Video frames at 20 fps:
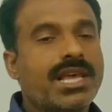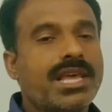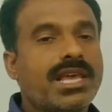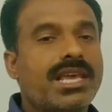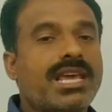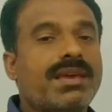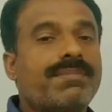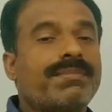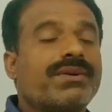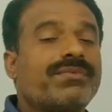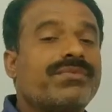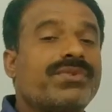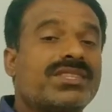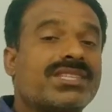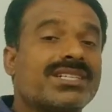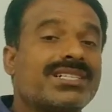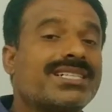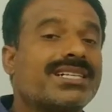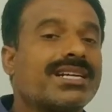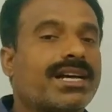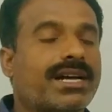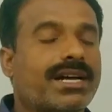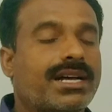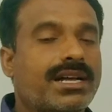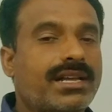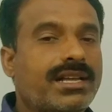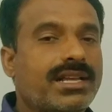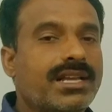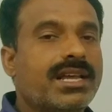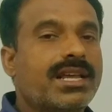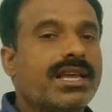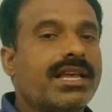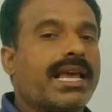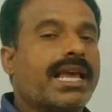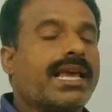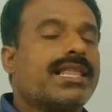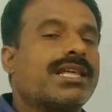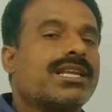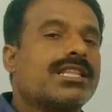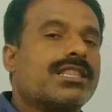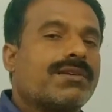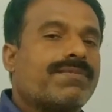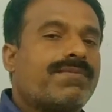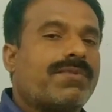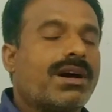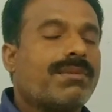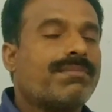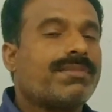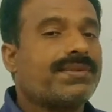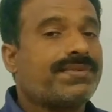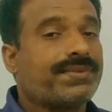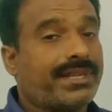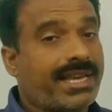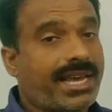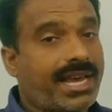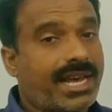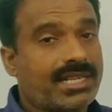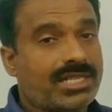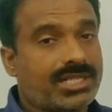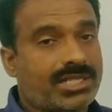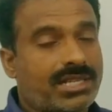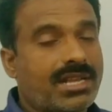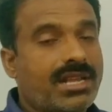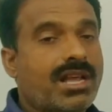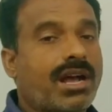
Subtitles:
he may withdraw either in the form of cash